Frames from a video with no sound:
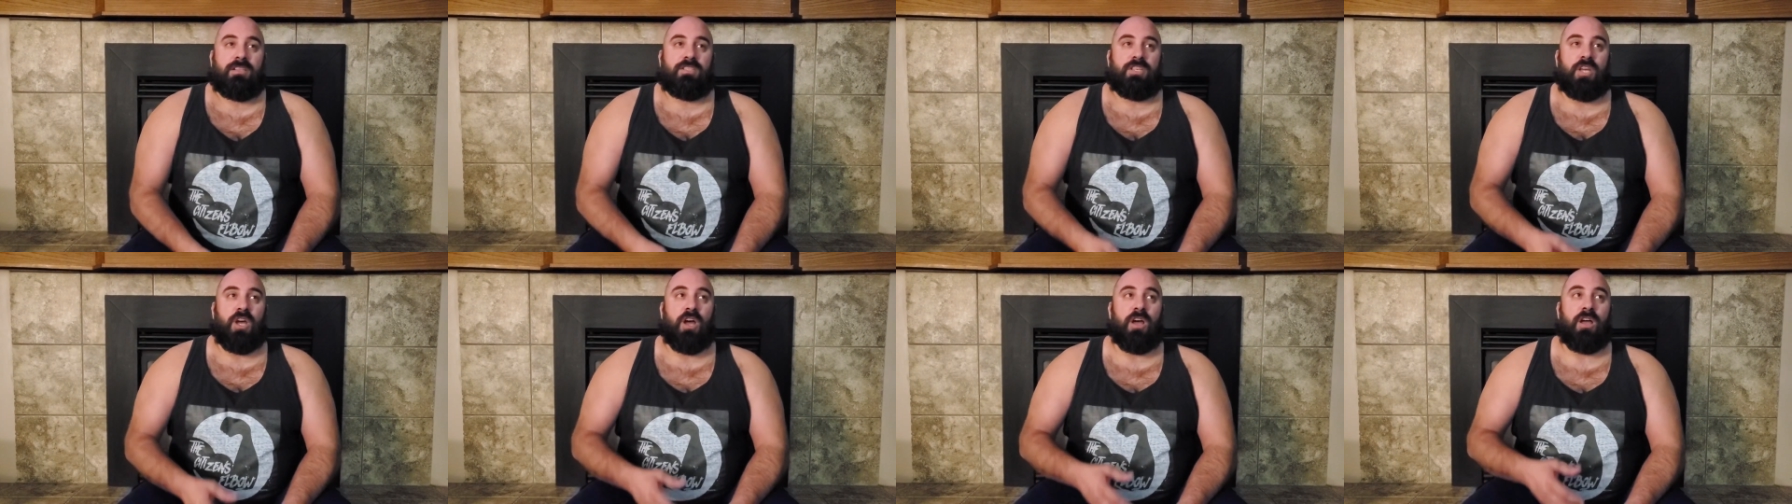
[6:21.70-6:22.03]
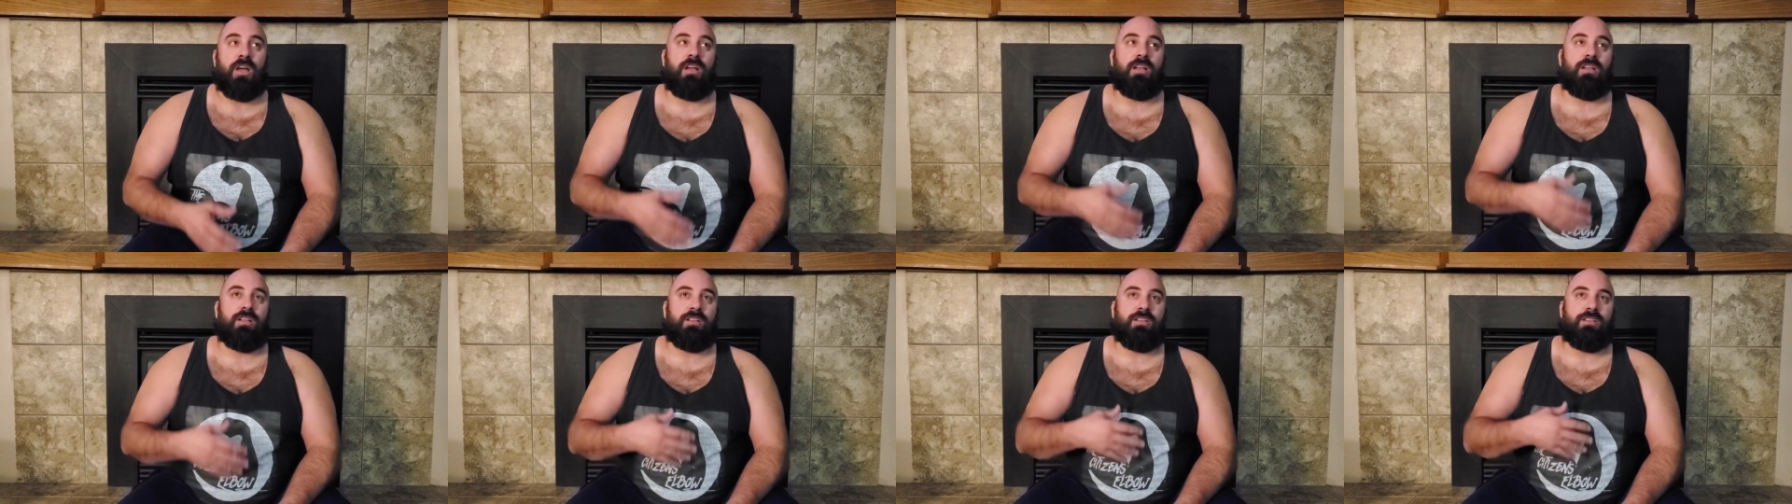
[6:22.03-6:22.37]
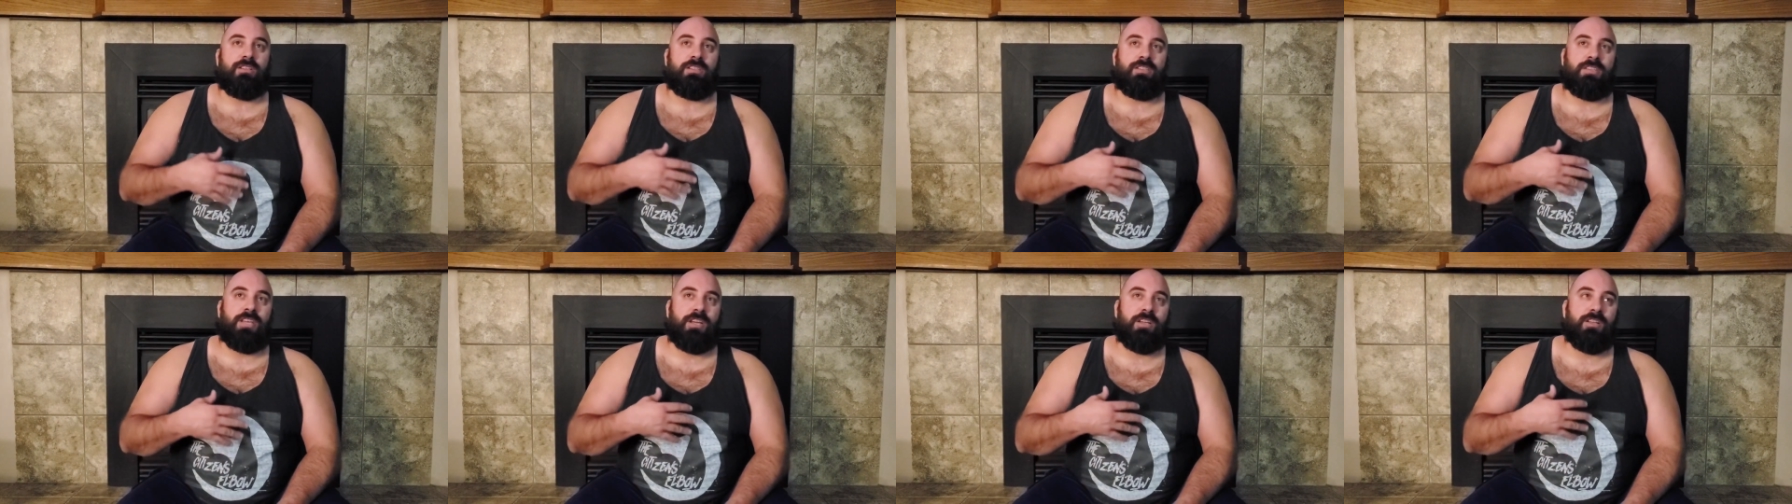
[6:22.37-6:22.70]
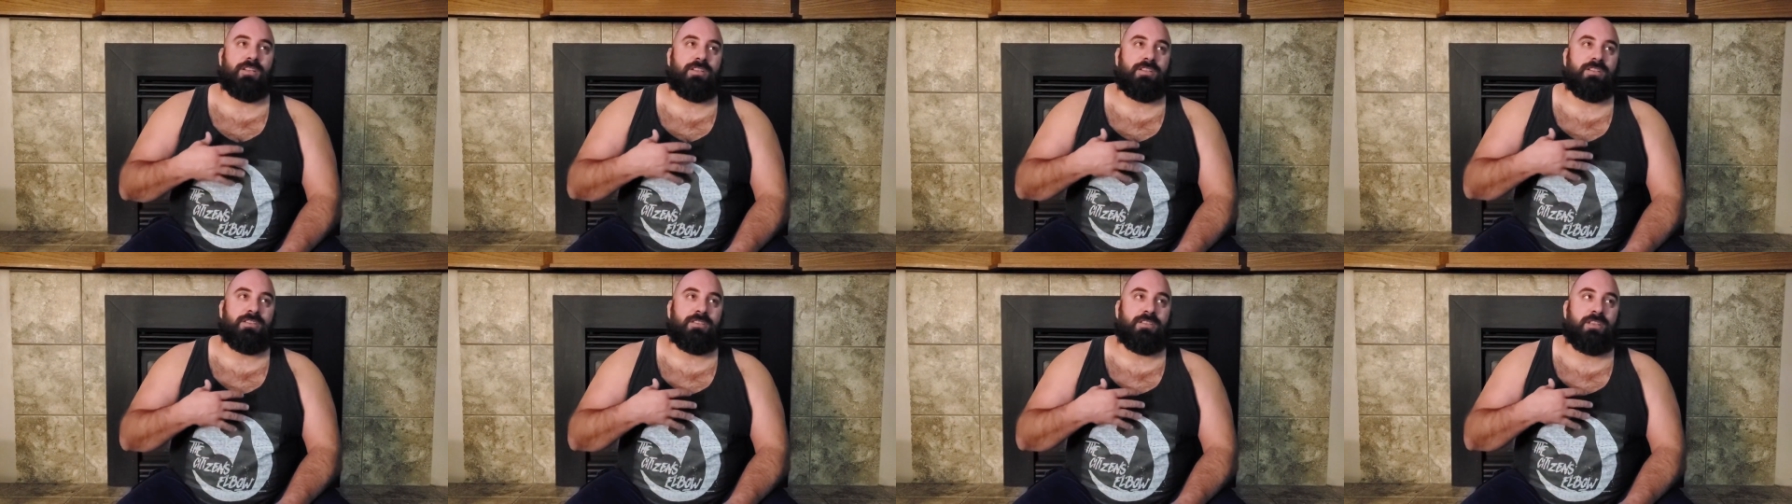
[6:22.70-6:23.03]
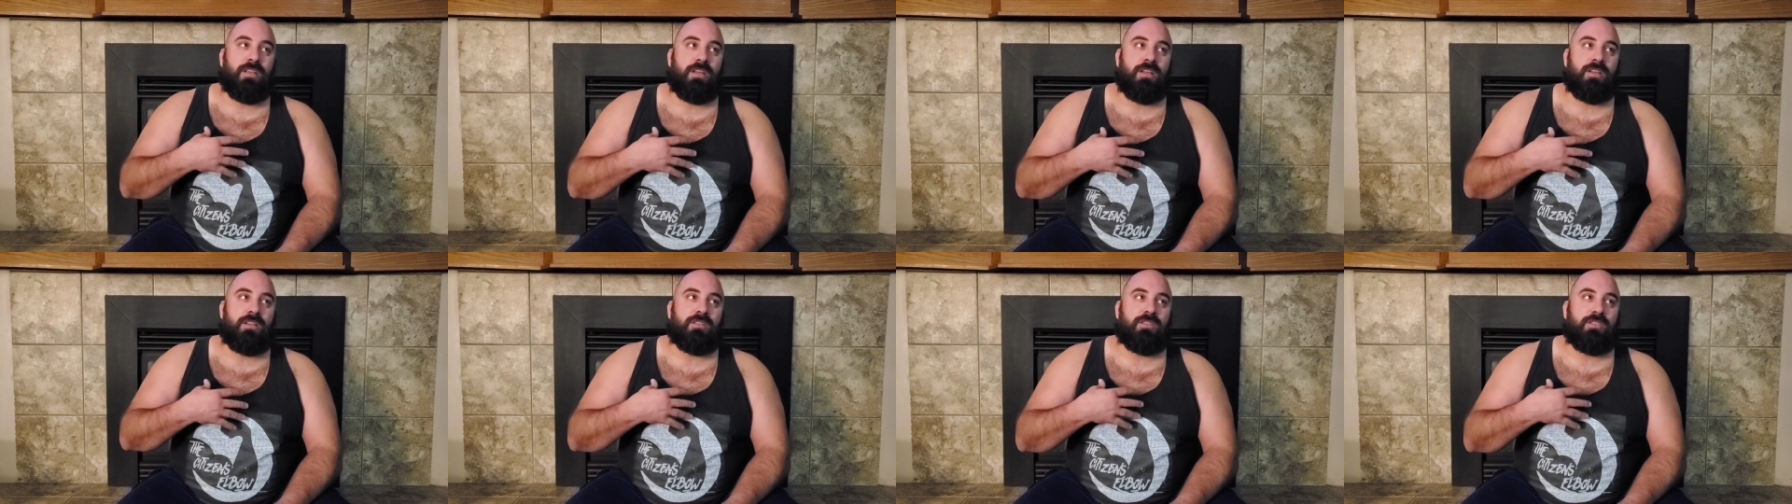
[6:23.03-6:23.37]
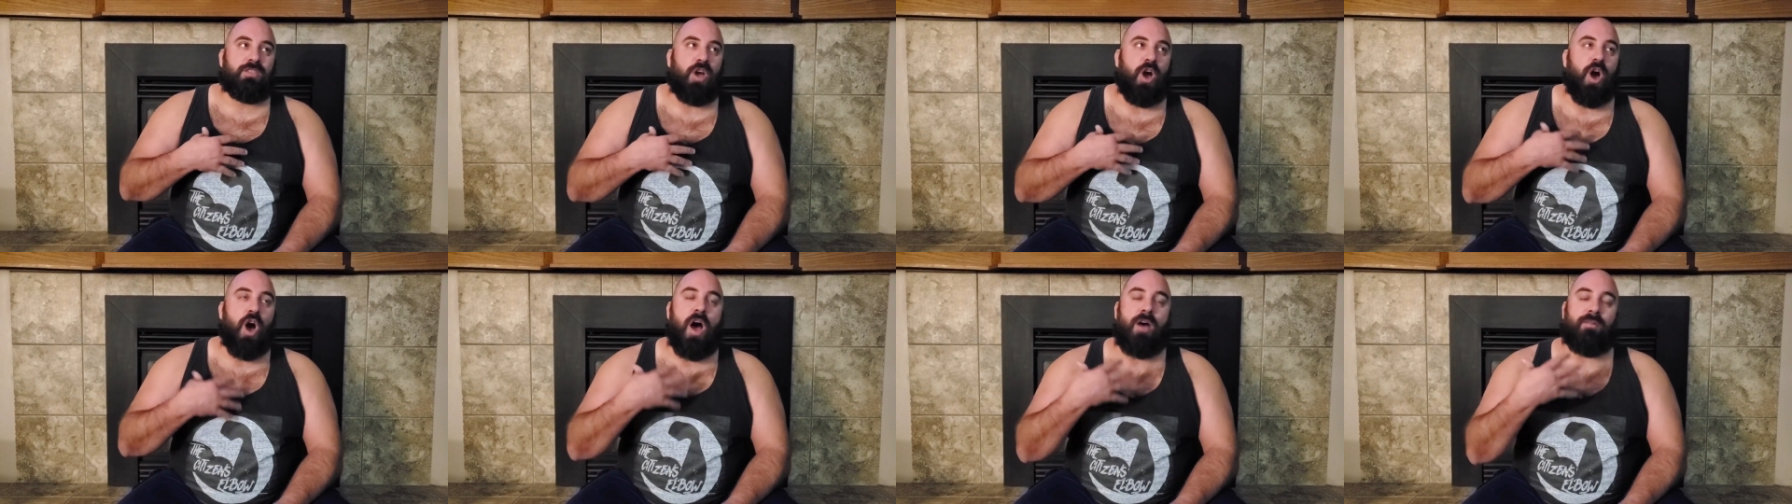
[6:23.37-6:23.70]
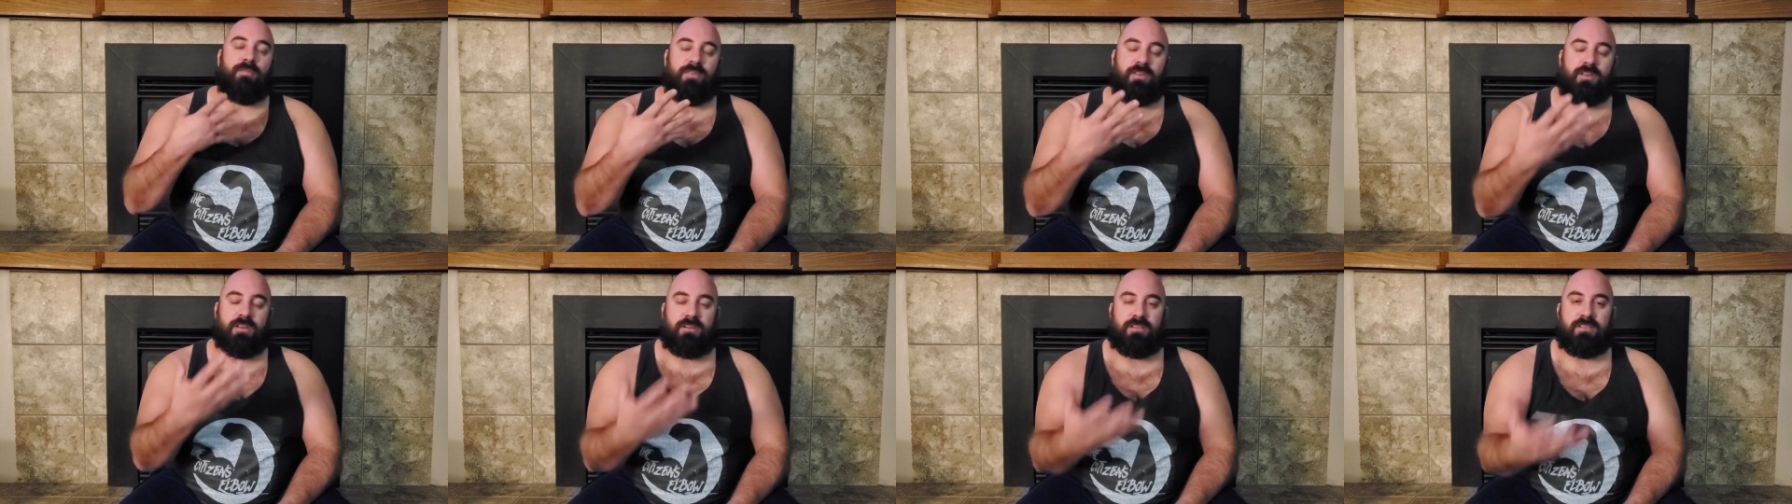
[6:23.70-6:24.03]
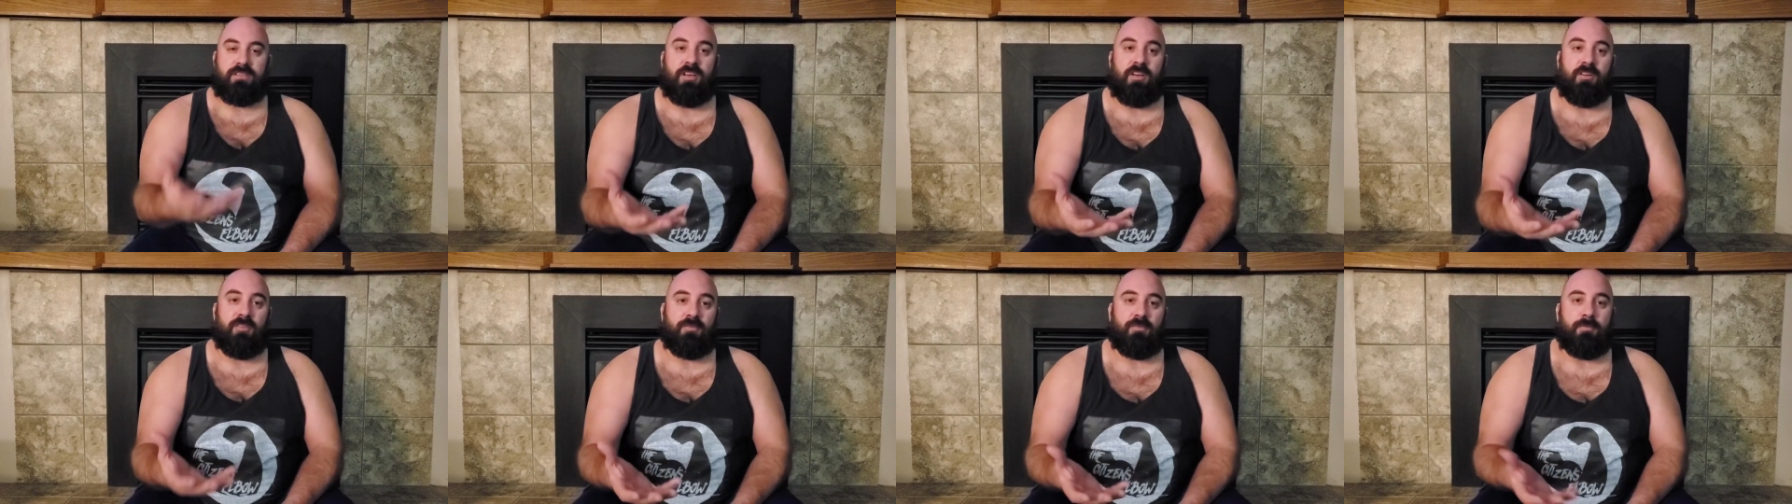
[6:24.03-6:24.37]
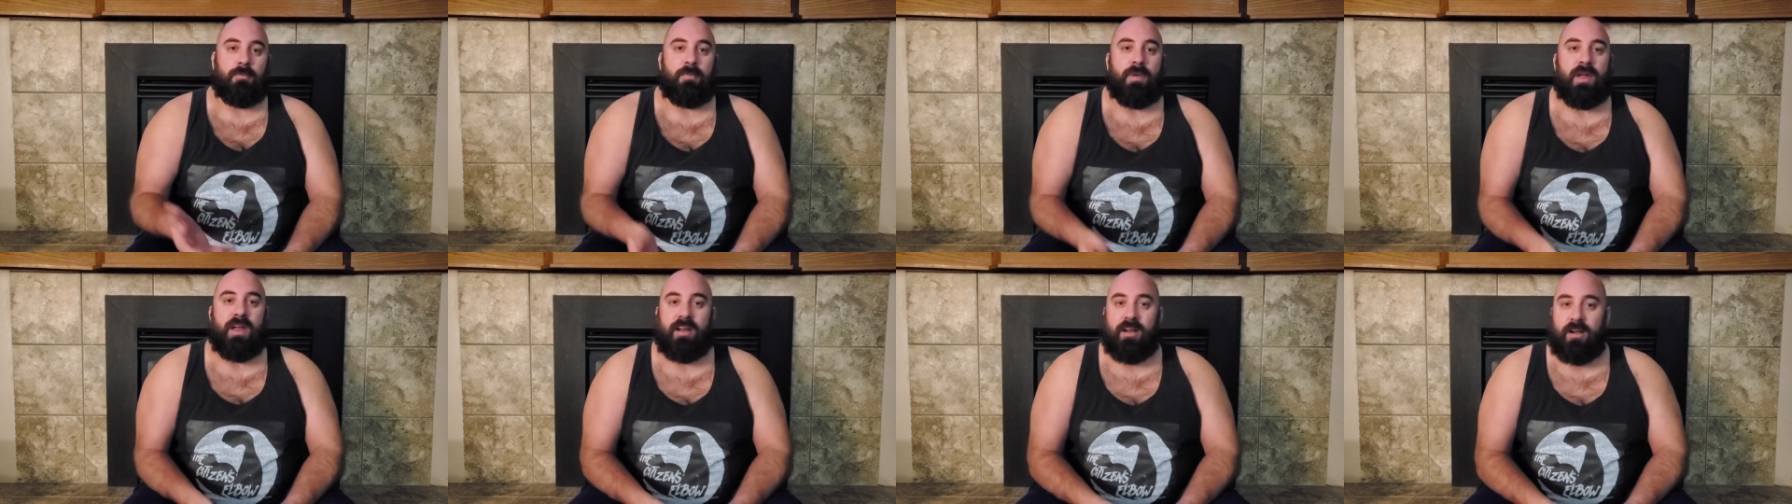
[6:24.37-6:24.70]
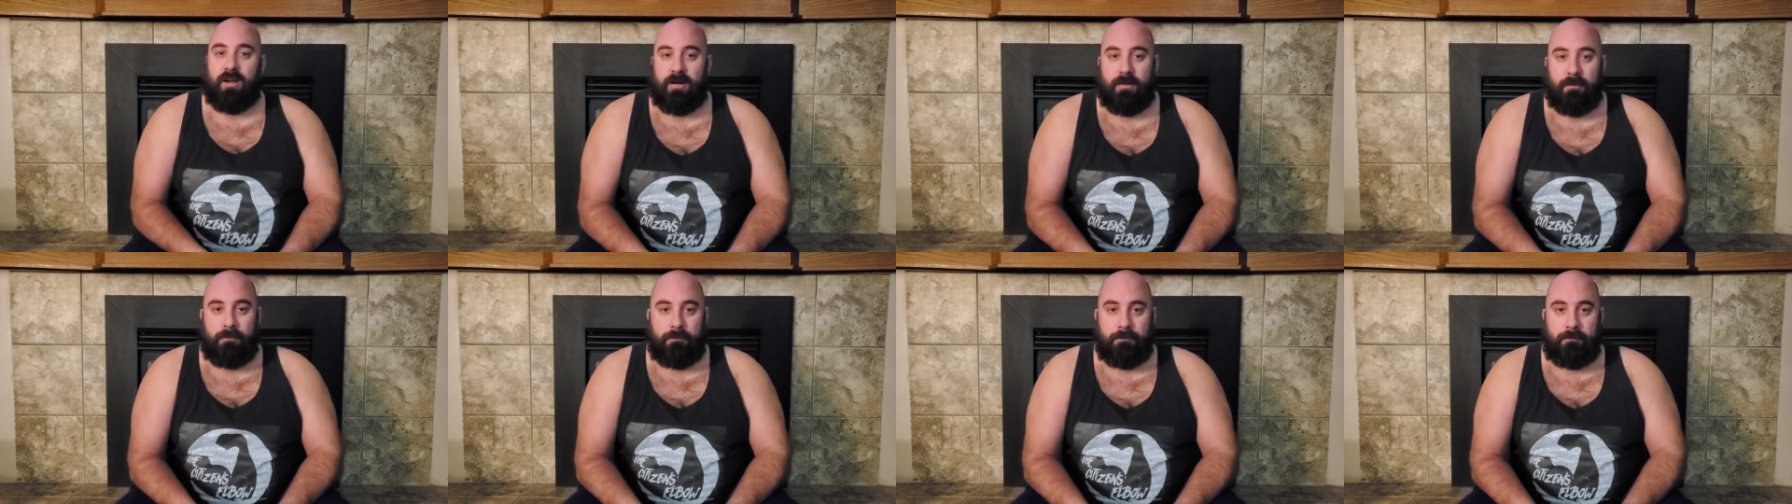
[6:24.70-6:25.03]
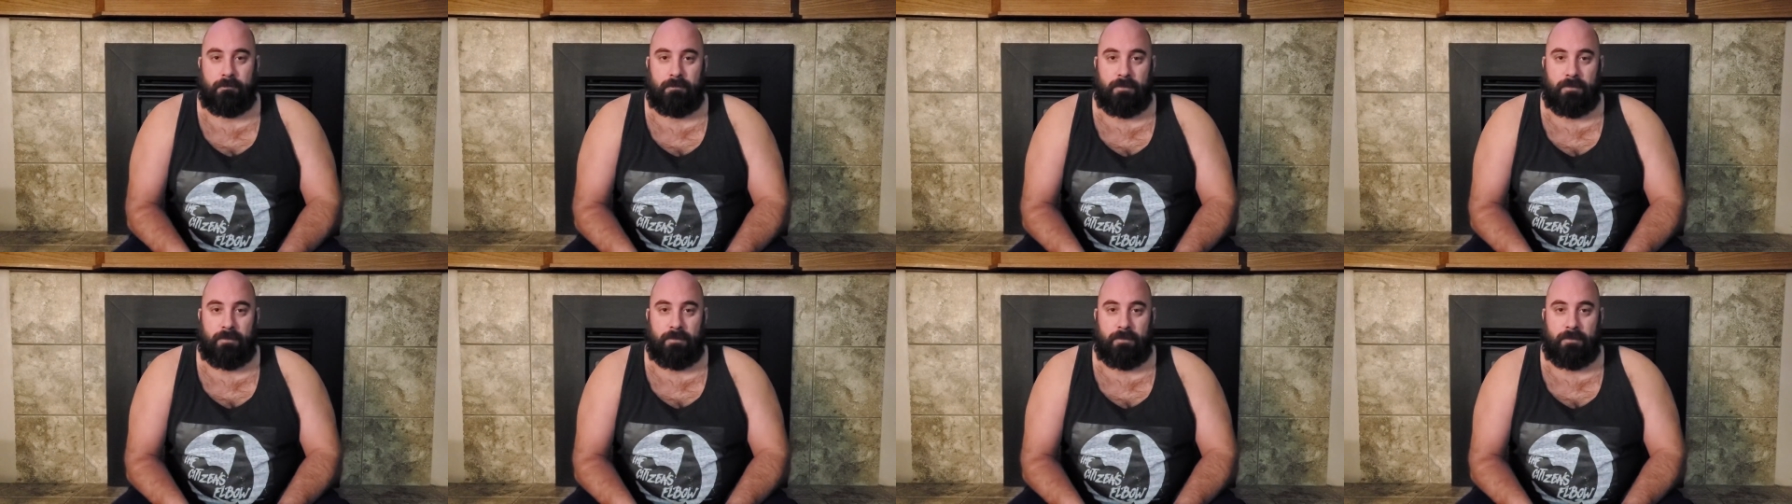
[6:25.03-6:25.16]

to, to, to offer yourself bare,